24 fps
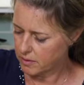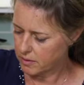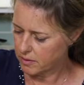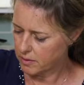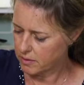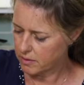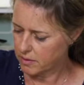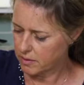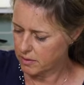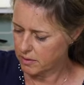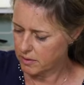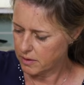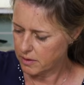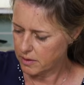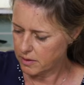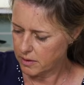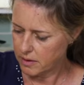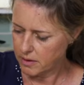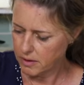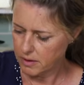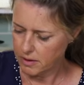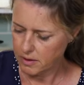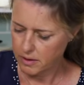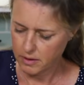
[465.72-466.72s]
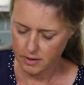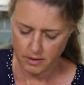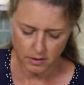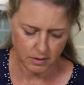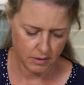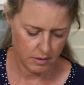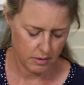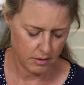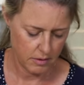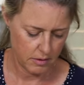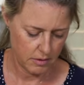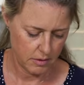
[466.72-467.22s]

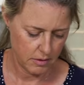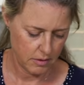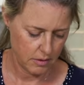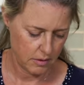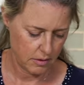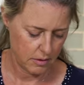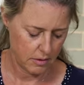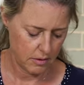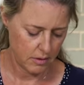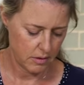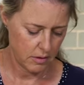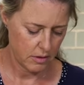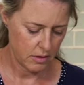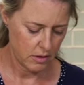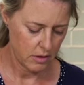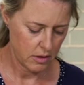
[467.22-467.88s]
(silence)